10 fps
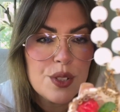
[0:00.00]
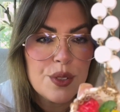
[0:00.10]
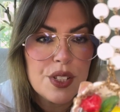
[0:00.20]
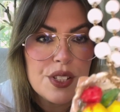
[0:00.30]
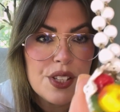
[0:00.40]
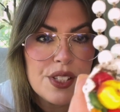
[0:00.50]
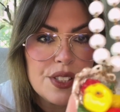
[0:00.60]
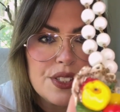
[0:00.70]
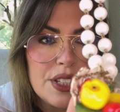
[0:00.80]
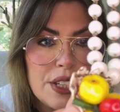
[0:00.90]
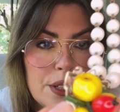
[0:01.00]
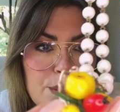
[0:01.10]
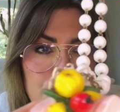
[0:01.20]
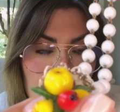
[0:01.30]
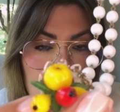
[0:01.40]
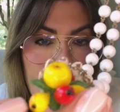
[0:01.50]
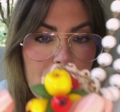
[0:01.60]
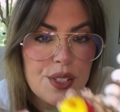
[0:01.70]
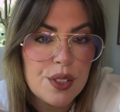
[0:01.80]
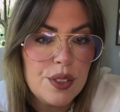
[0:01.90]
So this is indeed Miriam
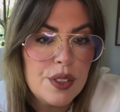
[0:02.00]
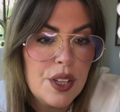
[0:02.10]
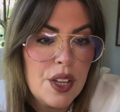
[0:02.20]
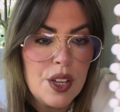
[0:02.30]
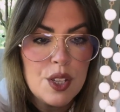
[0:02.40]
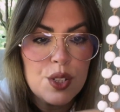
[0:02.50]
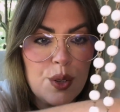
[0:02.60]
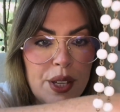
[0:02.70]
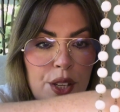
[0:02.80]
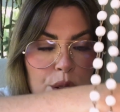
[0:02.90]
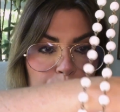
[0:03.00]
Haskell. So it